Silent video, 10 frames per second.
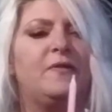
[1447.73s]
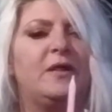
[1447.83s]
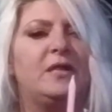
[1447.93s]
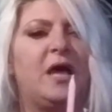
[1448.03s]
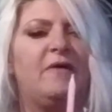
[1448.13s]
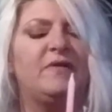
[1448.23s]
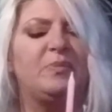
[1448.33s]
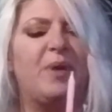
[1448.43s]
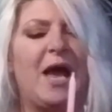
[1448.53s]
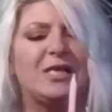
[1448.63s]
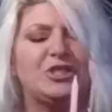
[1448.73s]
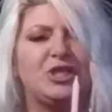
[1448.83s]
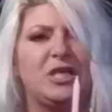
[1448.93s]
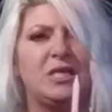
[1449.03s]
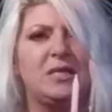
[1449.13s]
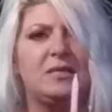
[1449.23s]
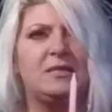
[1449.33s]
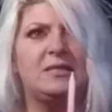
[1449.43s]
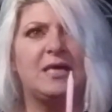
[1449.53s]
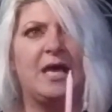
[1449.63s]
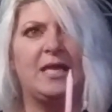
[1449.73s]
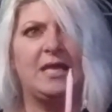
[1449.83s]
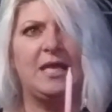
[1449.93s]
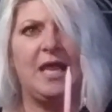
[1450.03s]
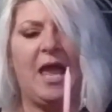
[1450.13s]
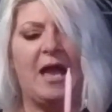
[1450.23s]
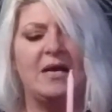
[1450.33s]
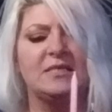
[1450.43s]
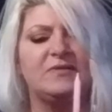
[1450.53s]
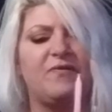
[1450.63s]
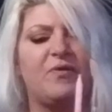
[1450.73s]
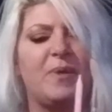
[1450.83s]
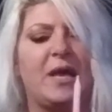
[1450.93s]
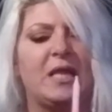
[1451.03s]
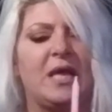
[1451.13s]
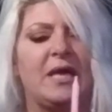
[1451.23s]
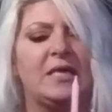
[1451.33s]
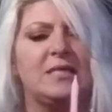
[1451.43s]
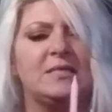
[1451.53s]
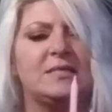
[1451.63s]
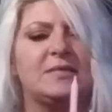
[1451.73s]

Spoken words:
the love and passion that he has for my client.